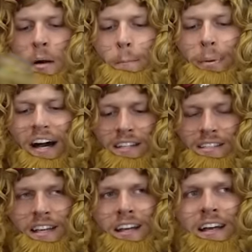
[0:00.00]

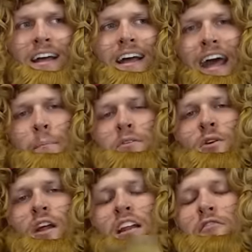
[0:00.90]
But
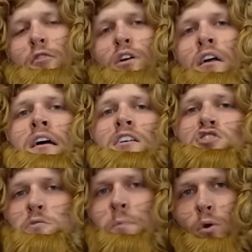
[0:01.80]
Episode 84,
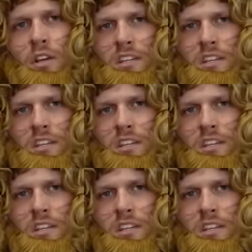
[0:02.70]
spooky